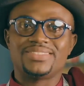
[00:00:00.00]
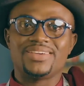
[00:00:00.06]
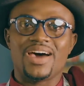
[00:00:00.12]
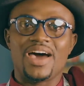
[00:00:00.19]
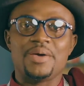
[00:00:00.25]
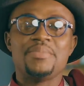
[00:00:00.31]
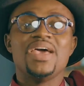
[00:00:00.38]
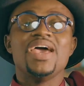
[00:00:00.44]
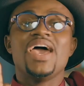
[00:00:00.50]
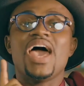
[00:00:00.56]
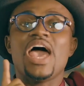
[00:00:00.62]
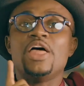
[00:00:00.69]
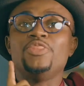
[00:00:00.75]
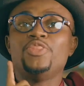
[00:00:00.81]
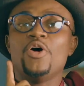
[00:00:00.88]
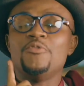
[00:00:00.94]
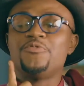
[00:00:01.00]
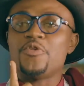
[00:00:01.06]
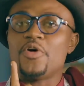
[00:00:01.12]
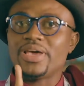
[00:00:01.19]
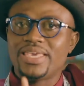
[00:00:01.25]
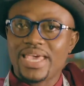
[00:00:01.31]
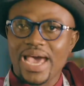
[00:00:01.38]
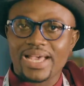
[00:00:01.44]
time, and don't
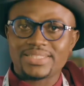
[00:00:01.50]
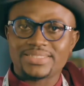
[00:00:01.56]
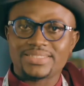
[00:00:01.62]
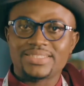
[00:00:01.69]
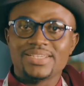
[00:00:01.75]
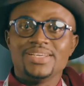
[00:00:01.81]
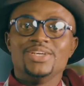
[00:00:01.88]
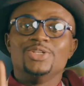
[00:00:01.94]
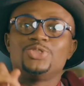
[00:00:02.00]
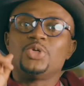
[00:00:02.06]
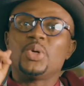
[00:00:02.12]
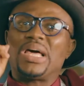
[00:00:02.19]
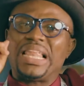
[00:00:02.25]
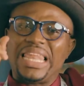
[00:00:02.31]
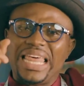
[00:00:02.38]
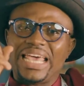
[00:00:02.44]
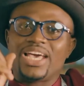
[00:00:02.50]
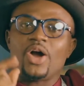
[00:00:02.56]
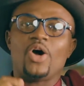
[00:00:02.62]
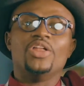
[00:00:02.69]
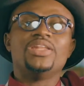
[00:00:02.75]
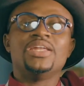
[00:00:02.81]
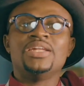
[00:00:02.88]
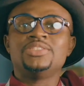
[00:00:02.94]
forget to click
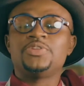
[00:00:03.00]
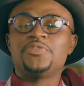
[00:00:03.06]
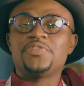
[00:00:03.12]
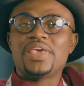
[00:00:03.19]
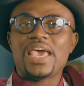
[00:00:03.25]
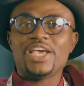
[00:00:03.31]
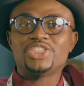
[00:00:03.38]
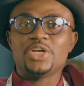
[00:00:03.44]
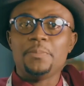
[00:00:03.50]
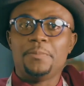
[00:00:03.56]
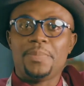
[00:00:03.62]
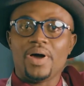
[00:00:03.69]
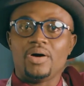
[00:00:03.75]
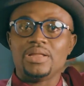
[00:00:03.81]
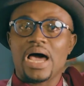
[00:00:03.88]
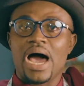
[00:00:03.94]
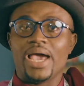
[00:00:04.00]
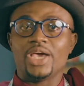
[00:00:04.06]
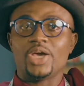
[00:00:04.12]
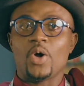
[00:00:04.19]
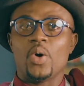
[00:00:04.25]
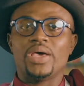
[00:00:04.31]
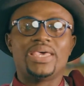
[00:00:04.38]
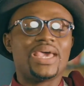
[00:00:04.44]
on the notification bell
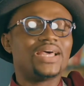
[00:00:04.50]
icon,